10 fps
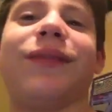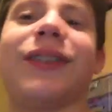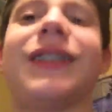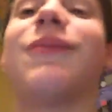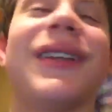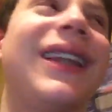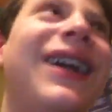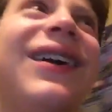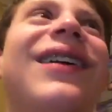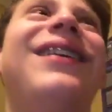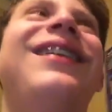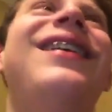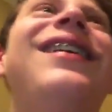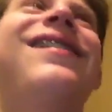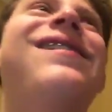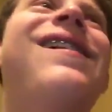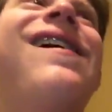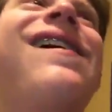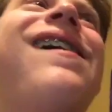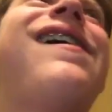there's someone there.
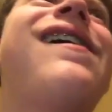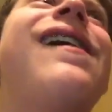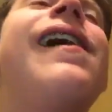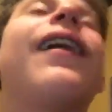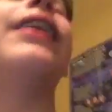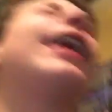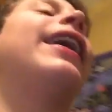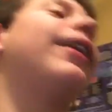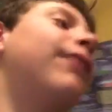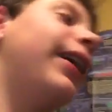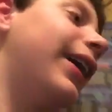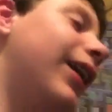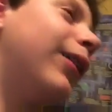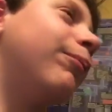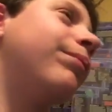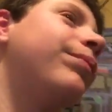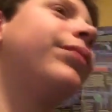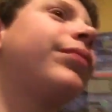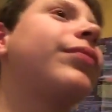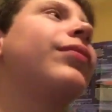Okay, anyway,
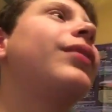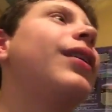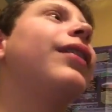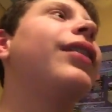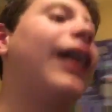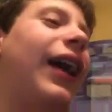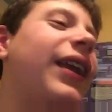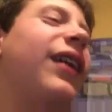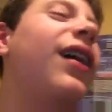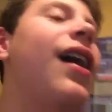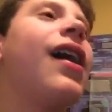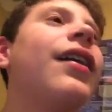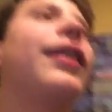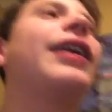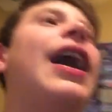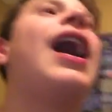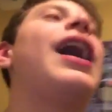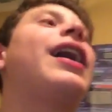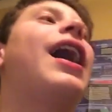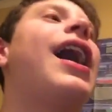then the
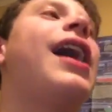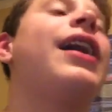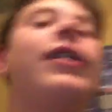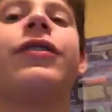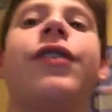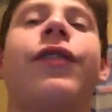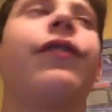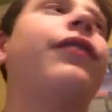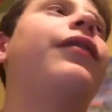guy, I don't